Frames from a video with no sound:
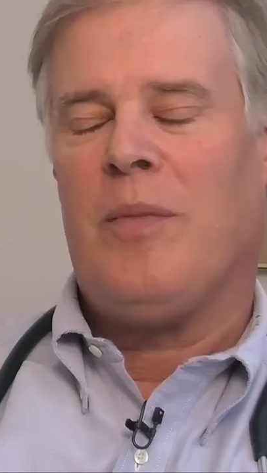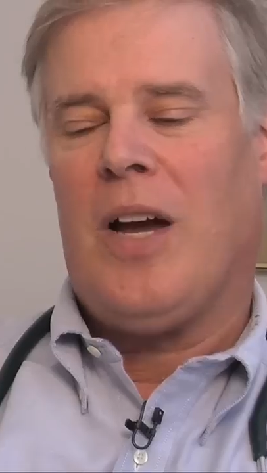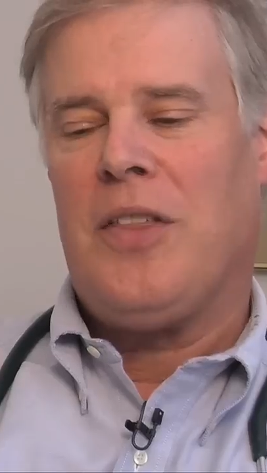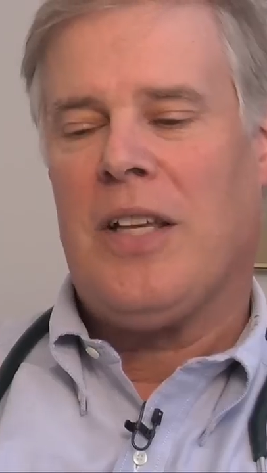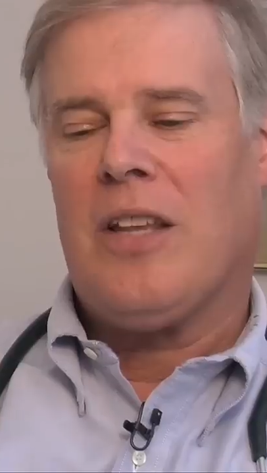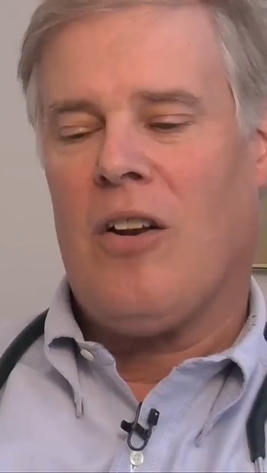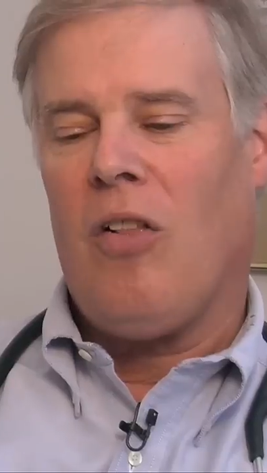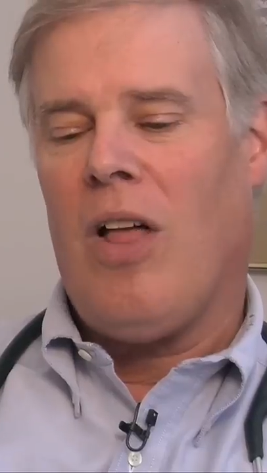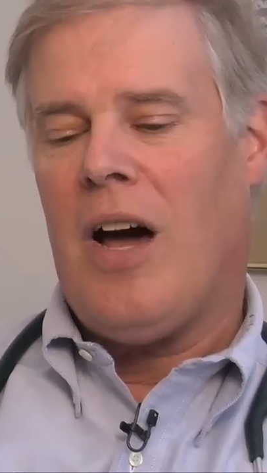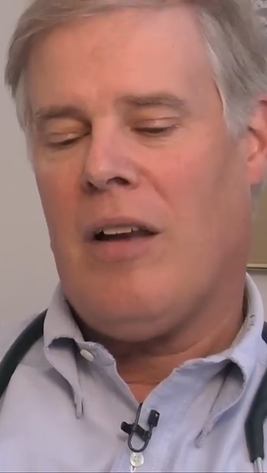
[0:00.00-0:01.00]
I think that a
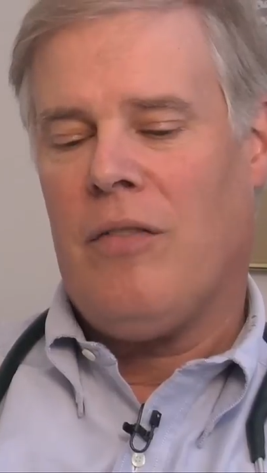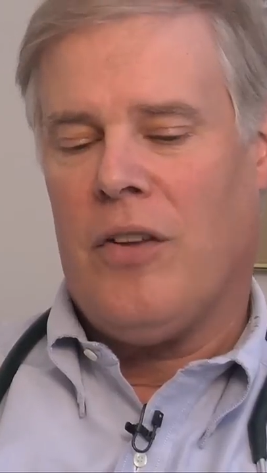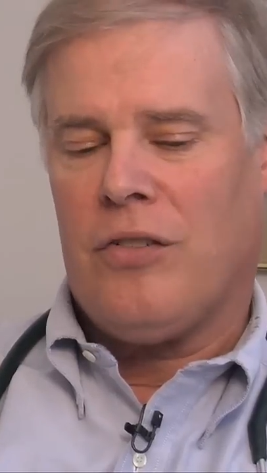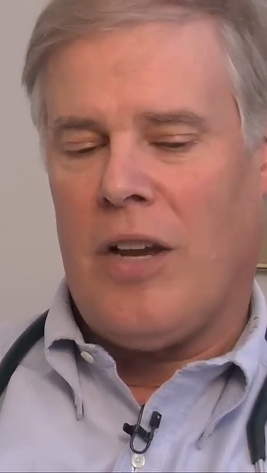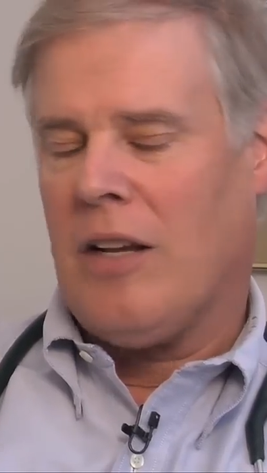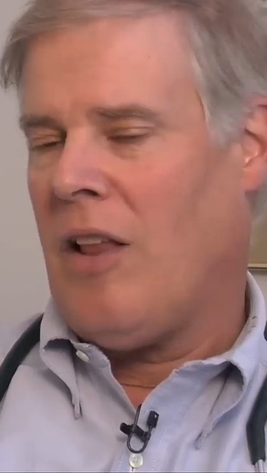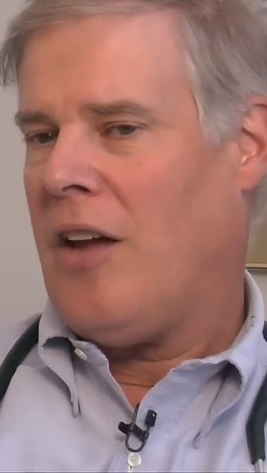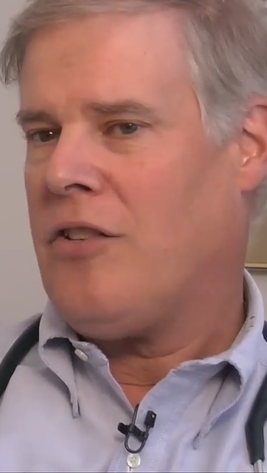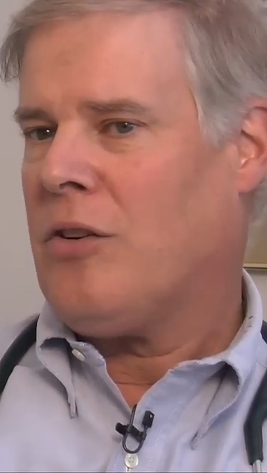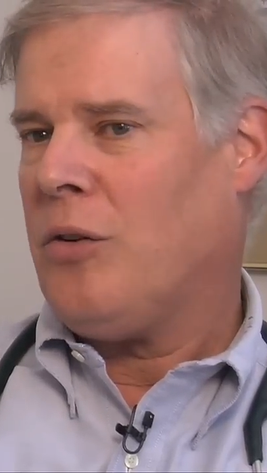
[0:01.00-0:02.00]
lot of the
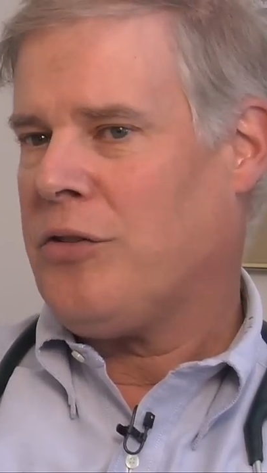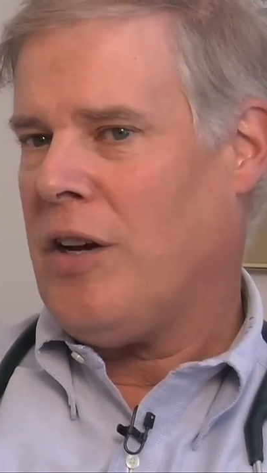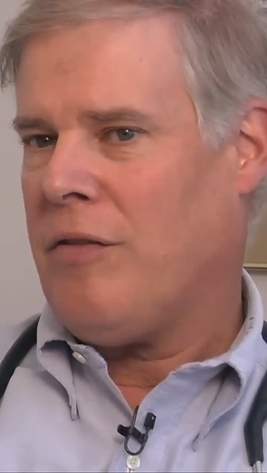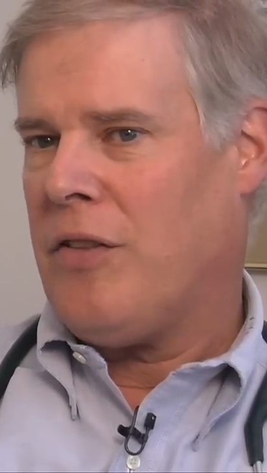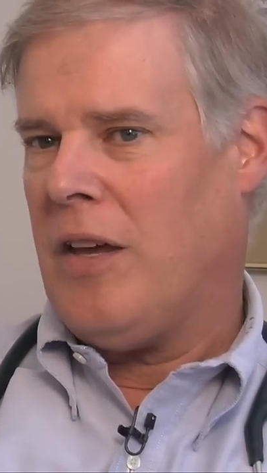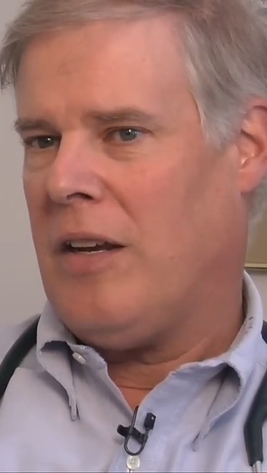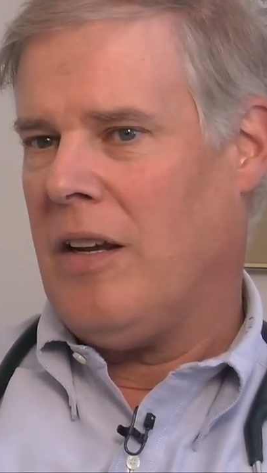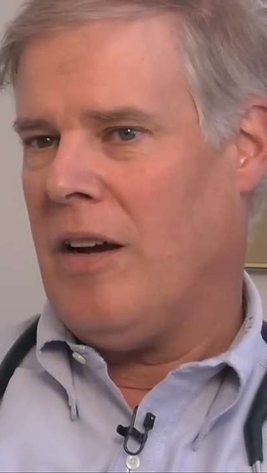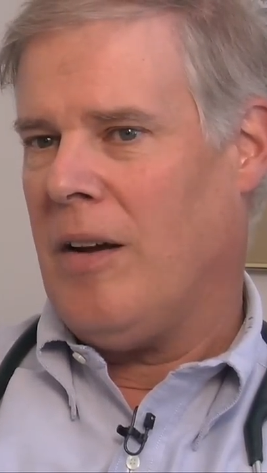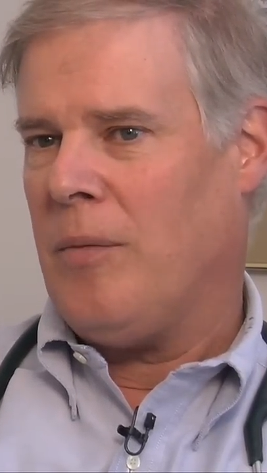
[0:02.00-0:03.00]
psychological stuff that
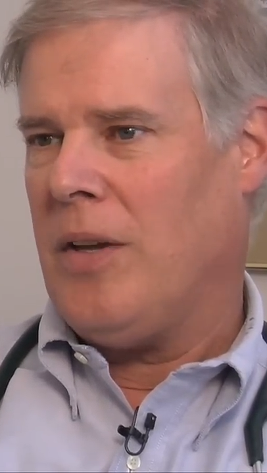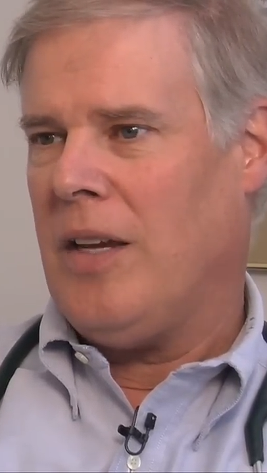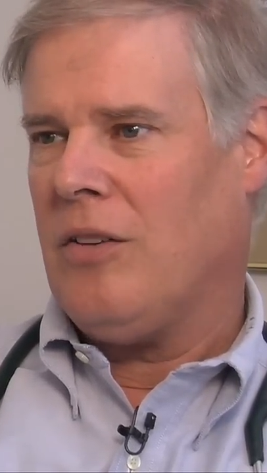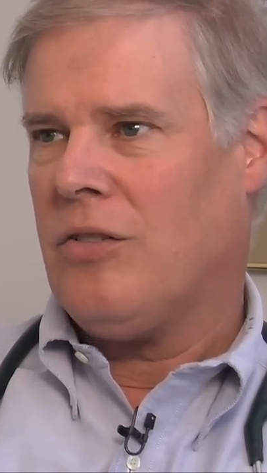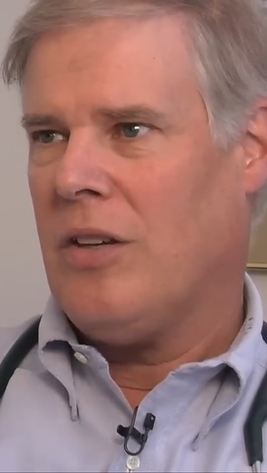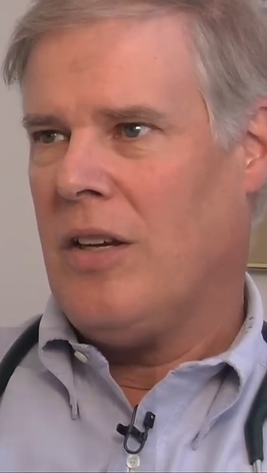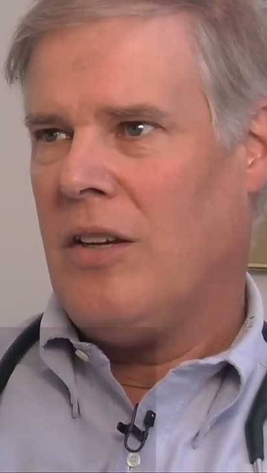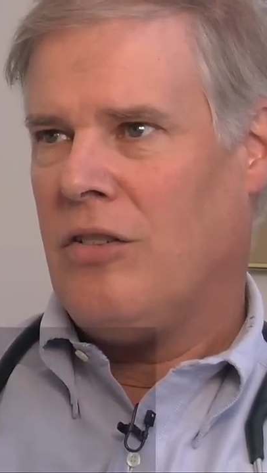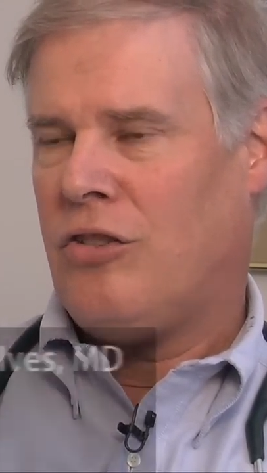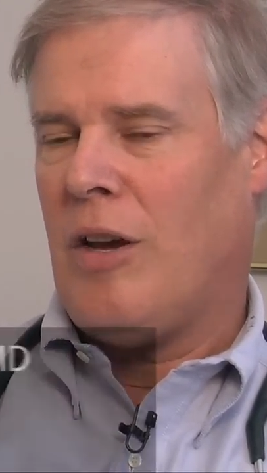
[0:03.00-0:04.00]
is
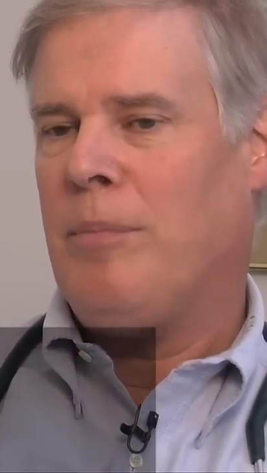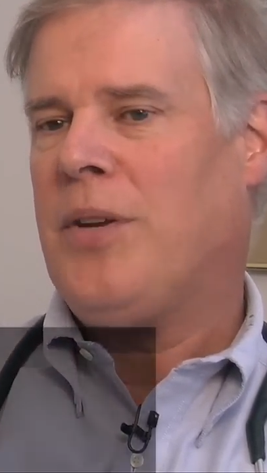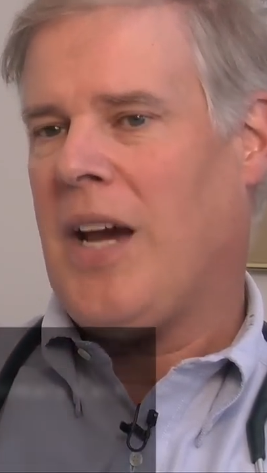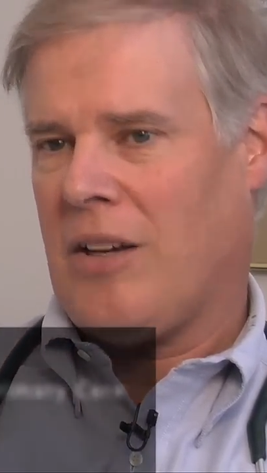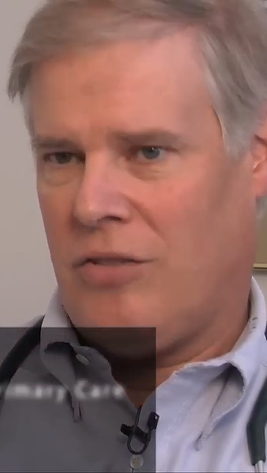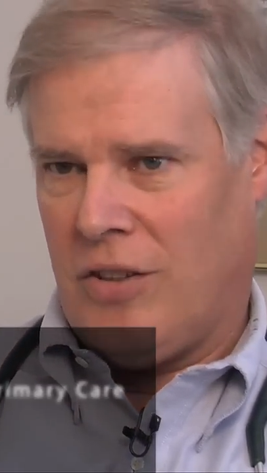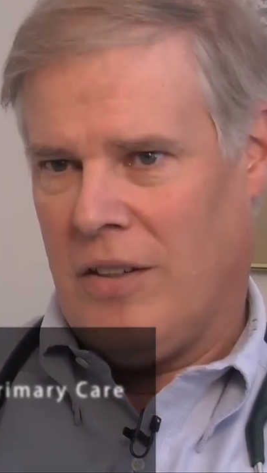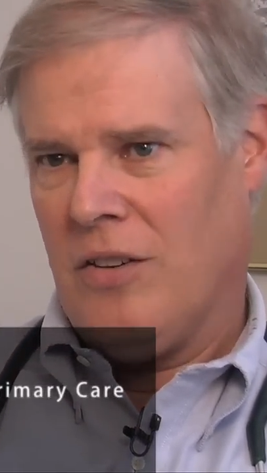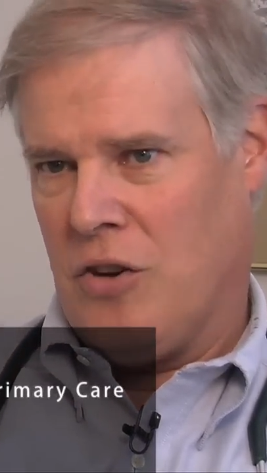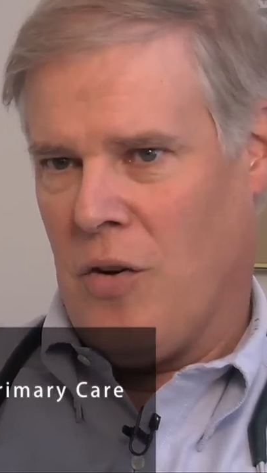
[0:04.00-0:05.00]
subtext
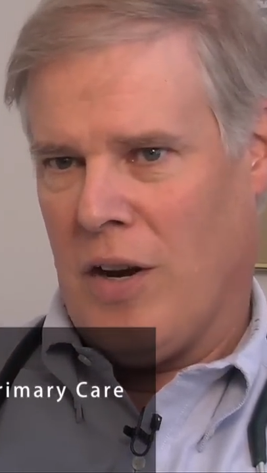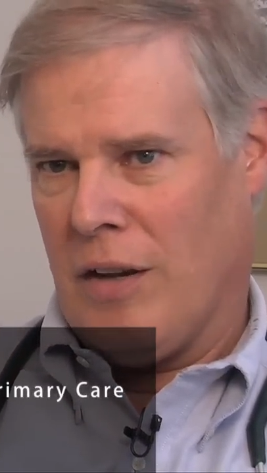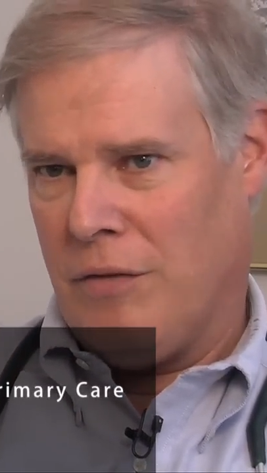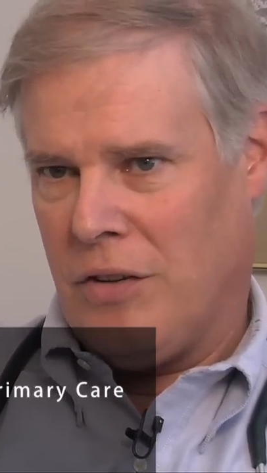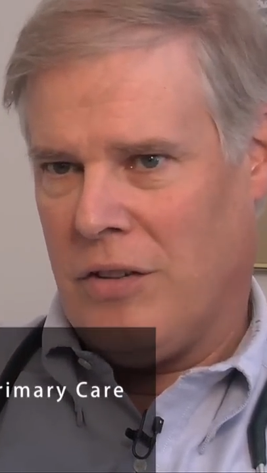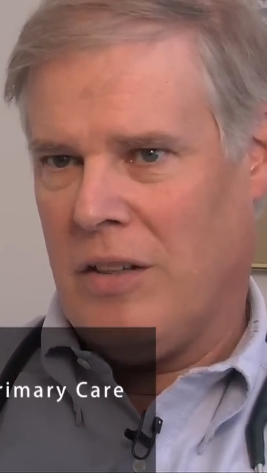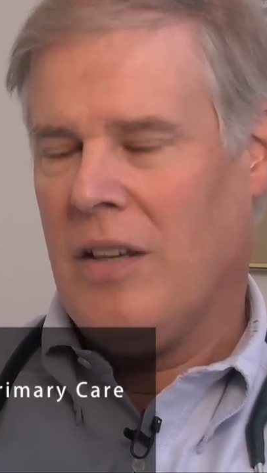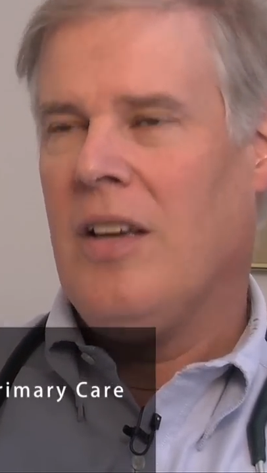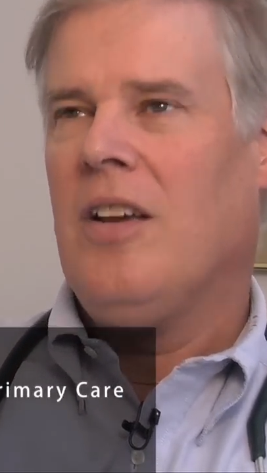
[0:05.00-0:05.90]
during a visit,